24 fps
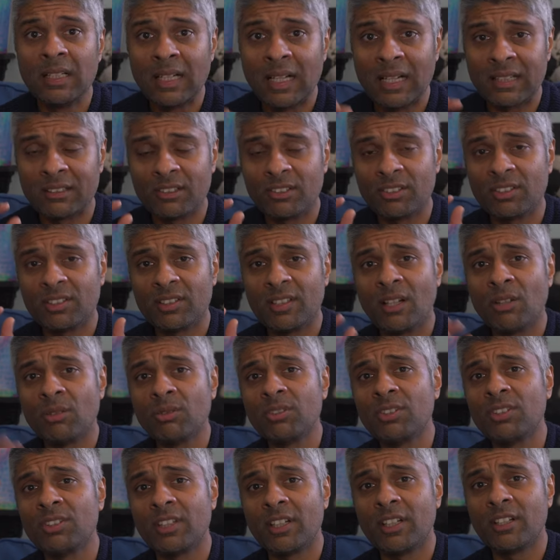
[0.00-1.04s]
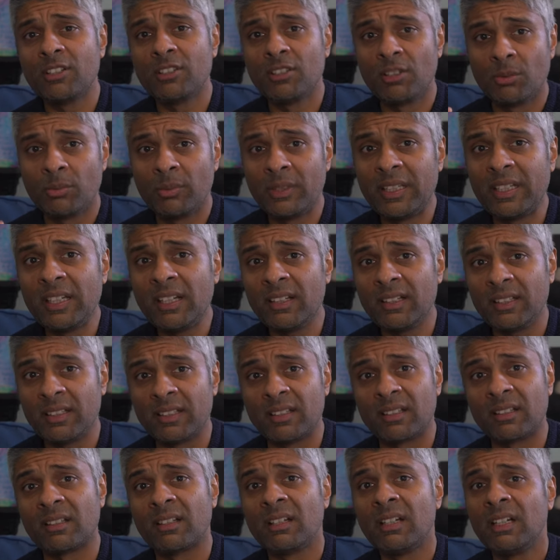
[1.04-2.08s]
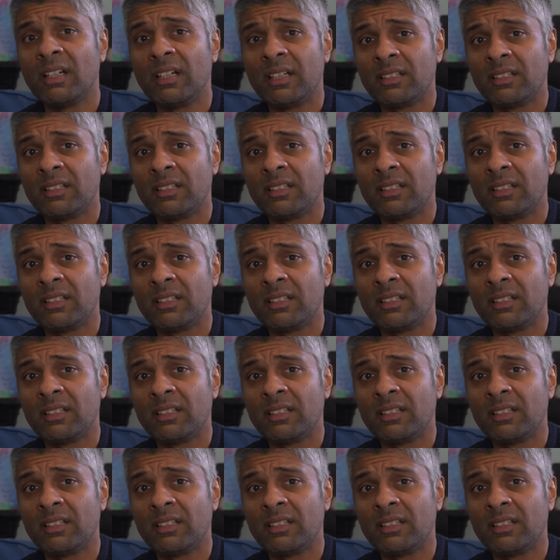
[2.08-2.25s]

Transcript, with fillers: And the soundstage that we get here